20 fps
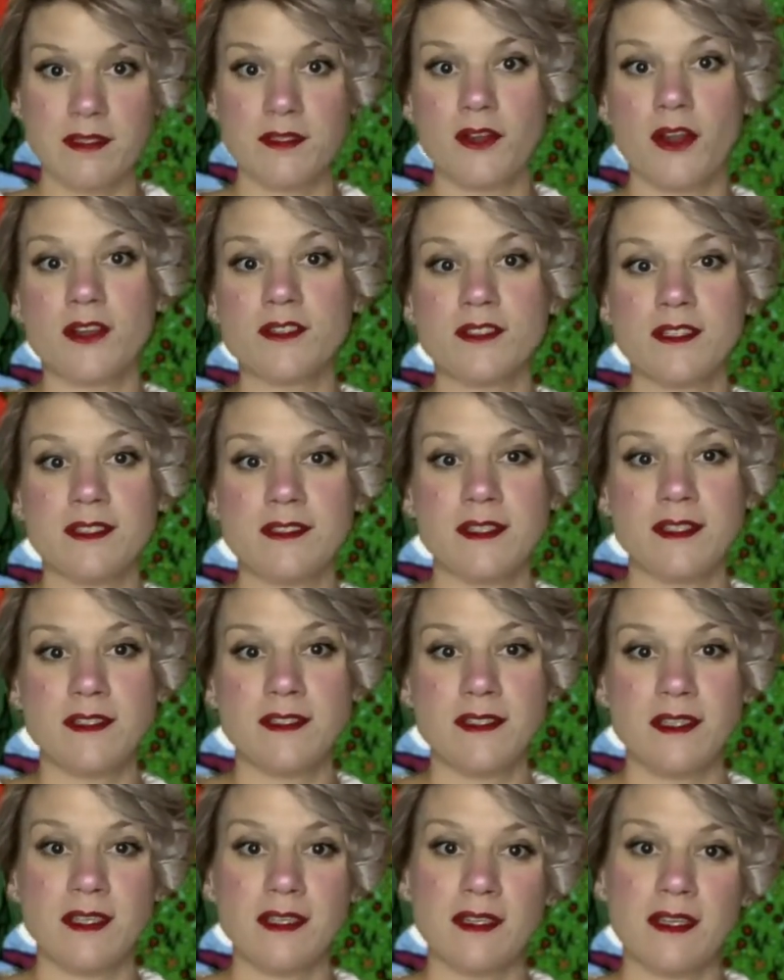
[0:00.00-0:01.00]

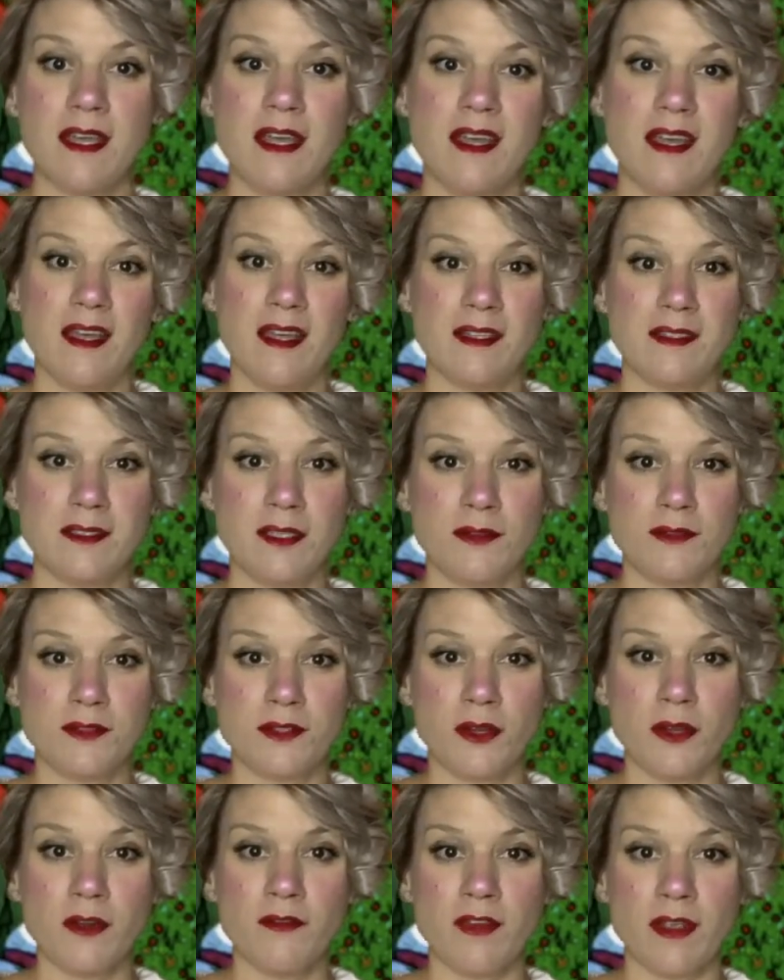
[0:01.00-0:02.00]
narcissistic, and
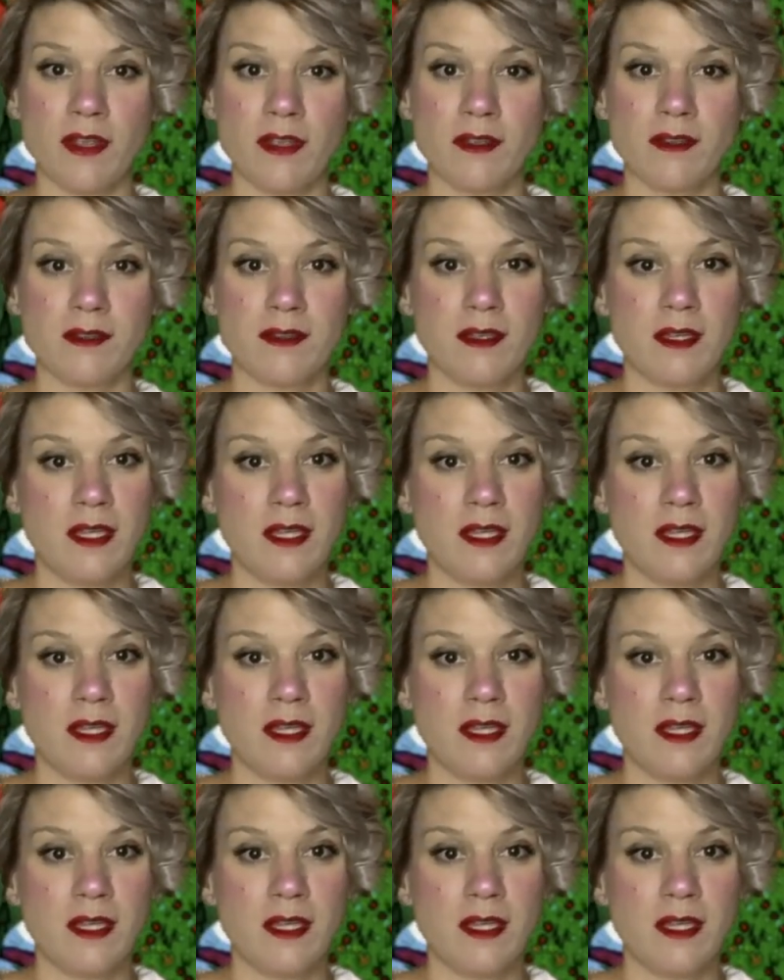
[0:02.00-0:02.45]
self-serving.